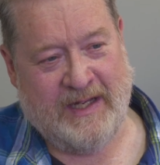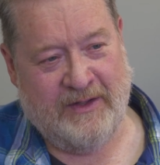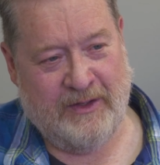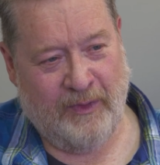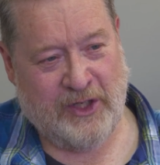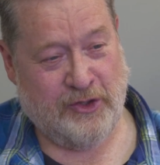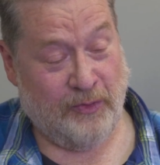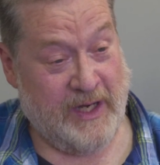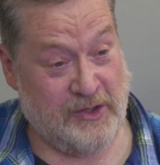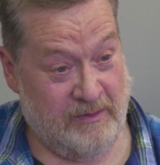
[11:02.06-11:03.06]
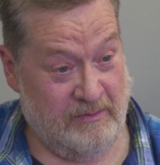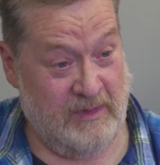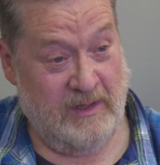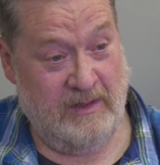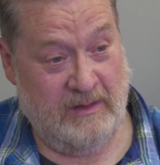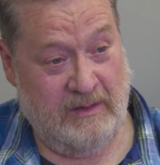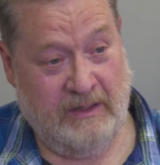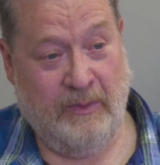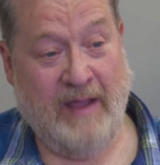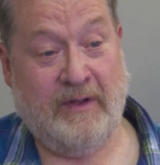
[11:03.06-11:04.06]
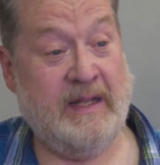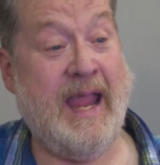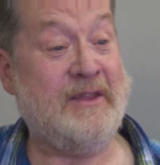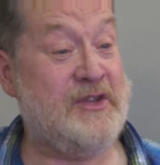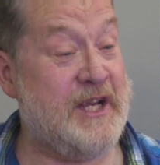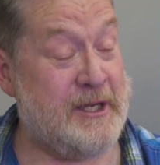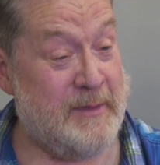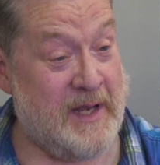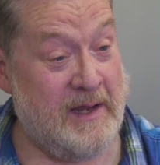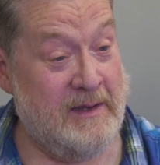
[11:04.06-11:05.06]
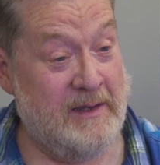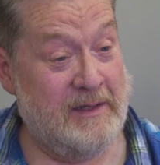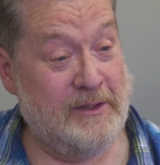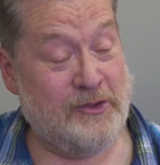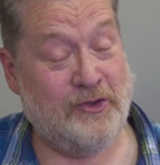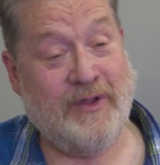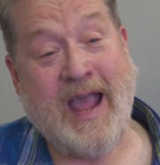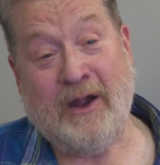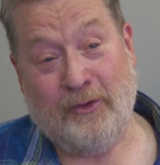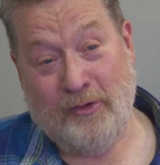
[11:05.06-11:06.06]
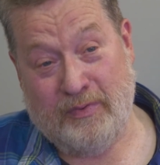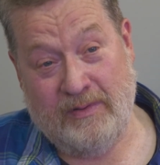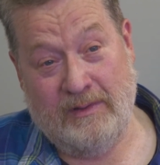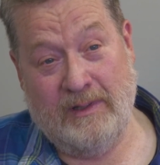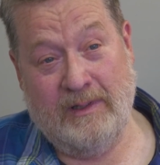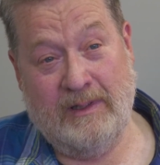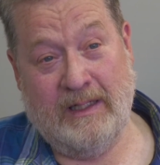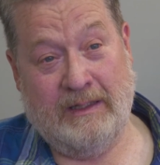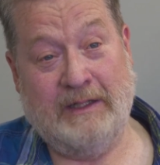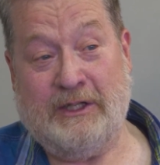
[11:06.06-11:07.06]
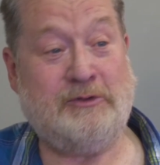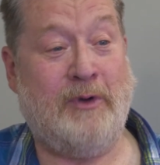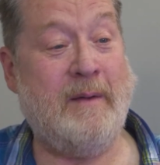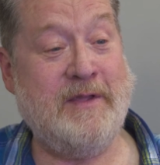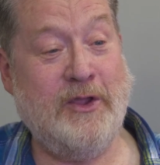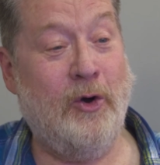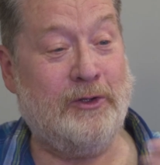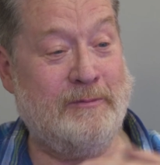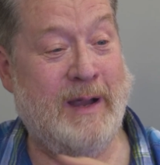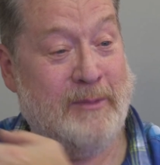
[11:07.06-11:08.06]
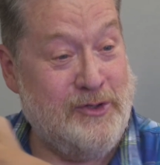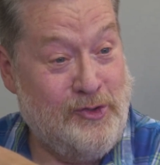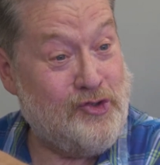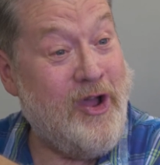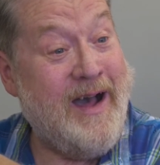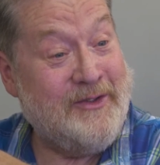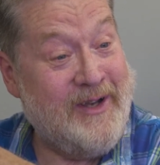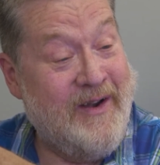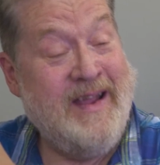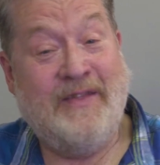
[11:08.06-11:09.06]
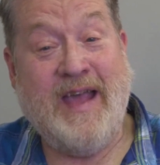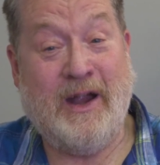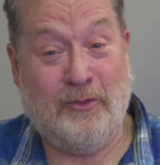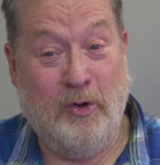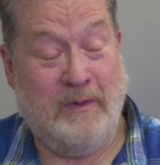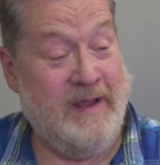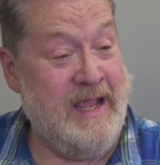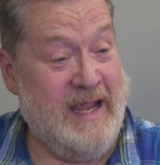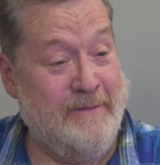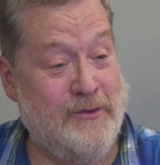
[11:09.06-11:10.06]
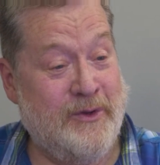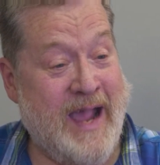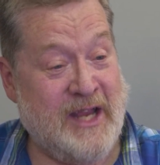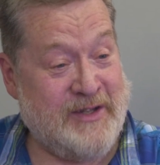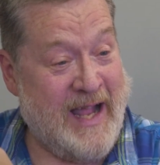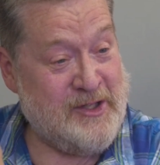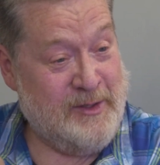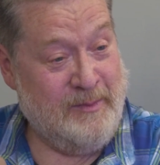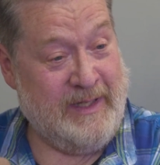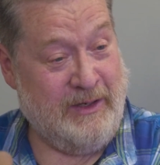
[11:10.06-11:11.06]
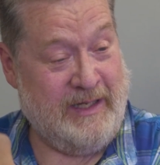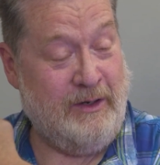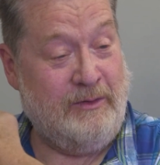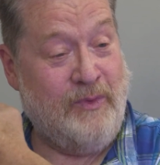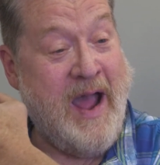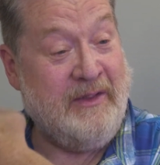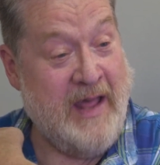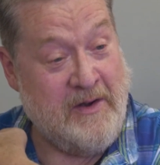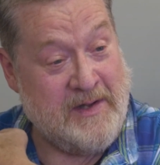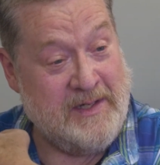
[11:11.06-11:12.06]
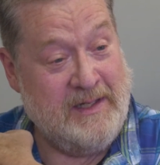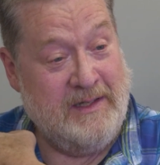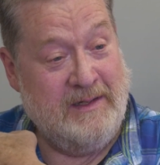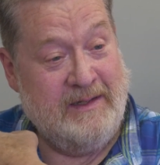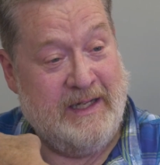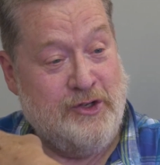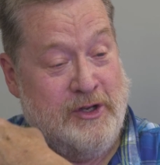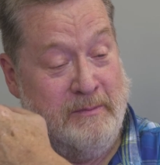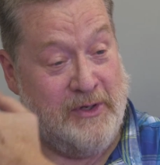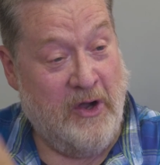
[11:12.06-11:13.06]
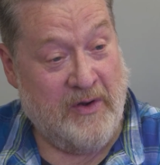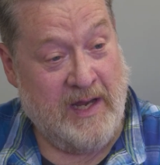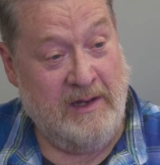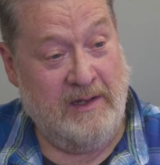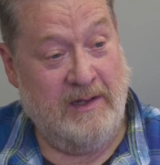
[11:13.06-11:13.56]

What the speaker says: in the restoration. We have an antique committee. So that group, it's probably the older members you saw out there. That group, if you guys got some like Ron Leonard and Jim Bodoni